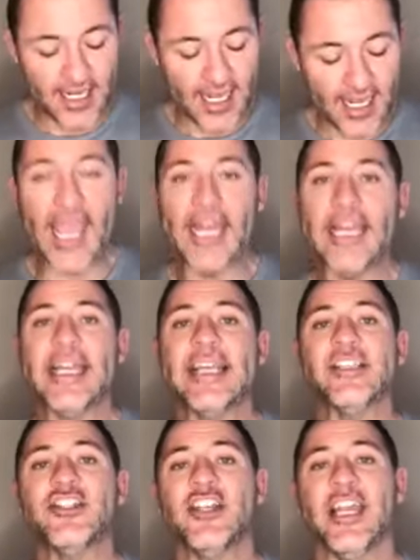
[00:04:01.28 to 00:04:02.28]
and it
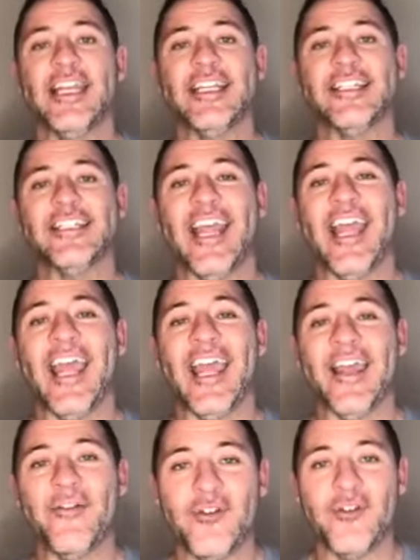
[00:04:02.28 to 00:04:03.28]
has changed
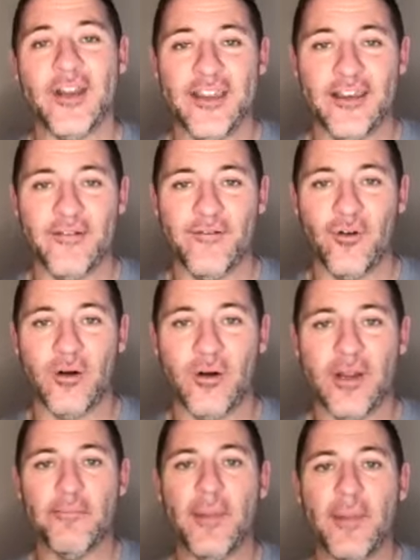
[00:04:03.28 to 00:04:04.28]
everything for me.
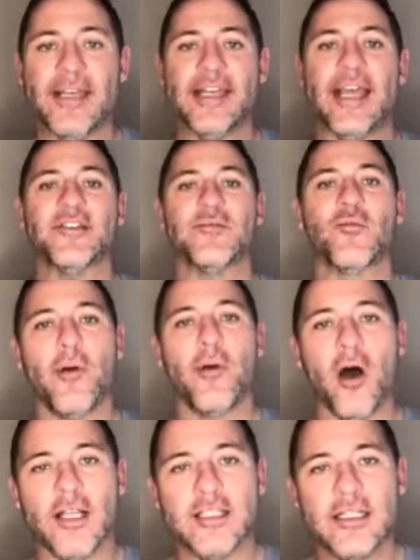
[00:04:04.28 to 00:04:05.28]
My days are more
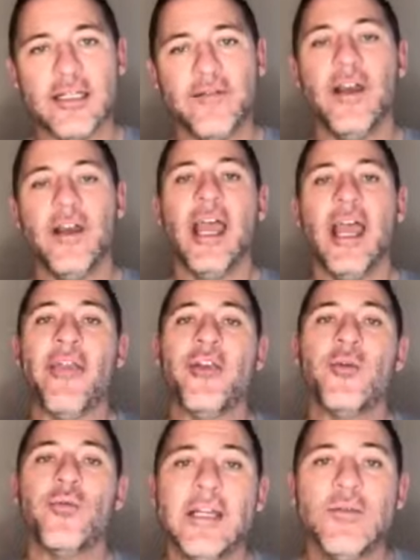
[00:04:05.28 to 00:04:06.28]
positive, and the
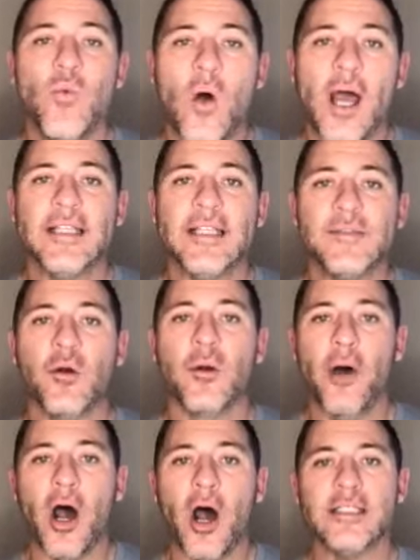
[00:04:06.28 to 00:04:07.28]
reason why it's more
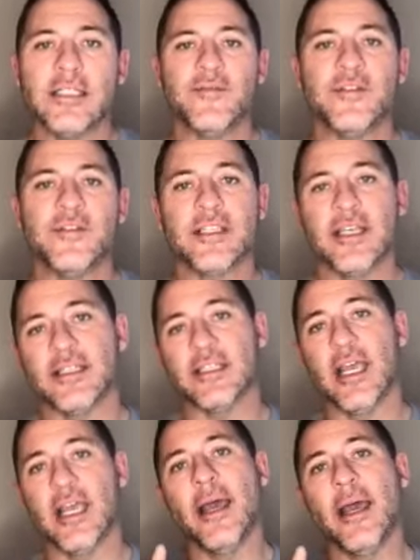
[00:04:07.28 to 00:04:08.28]
positive is because
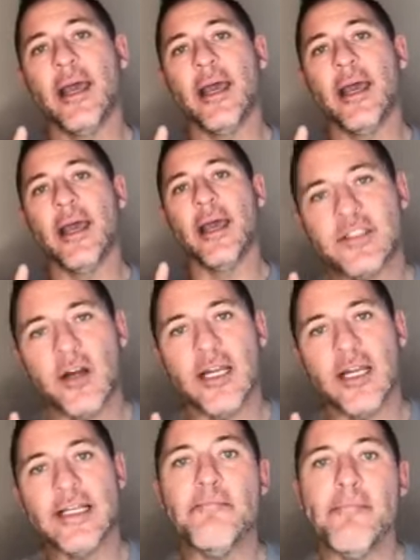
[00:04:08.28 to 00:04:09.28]
I'm starting
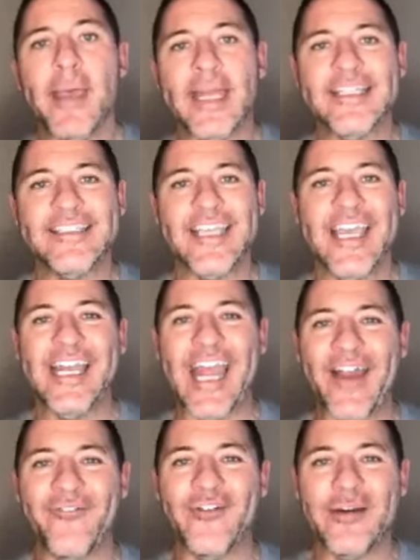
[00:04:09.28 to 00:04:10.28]
to meditate
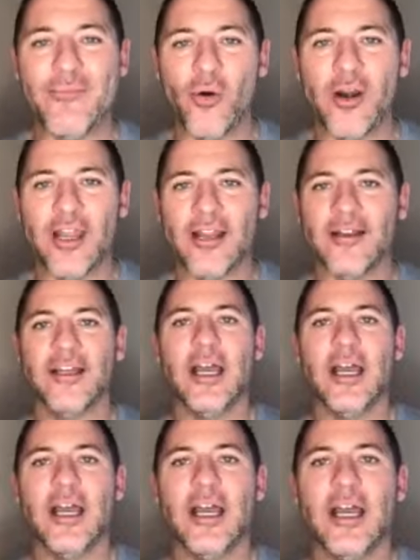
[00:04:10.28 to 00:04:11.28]
every morning.
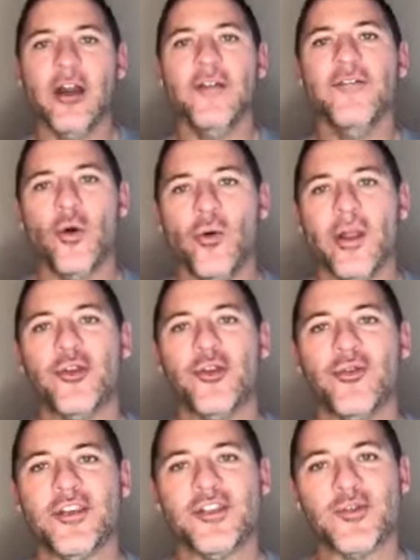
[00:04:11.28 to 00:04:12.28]
Part of going through
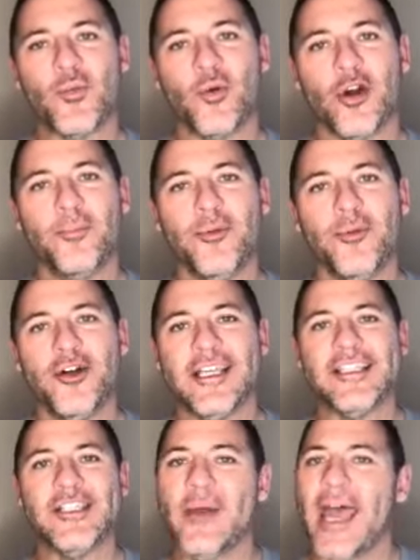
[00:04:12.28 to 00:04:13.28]
this workbook
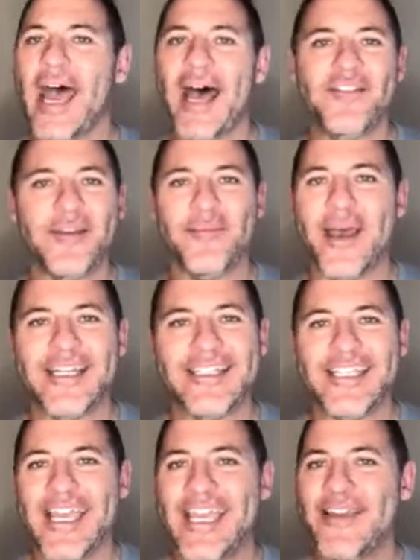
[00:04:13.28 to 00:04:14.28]
is you have to
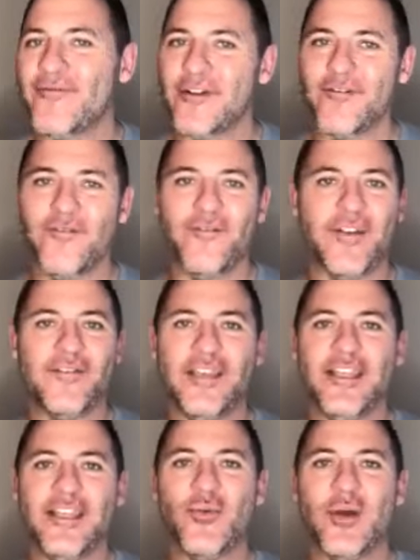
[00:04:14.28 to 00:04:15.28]
meditate for
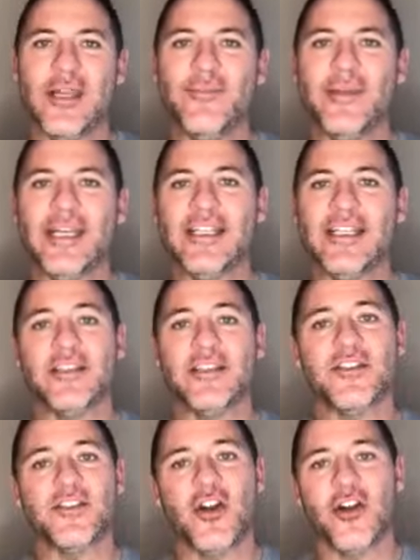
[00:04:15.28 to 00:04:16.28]
15-20 minutes to
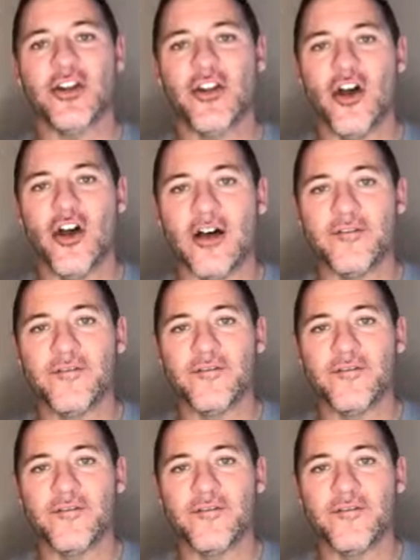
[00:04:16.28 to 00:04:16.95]
start it off.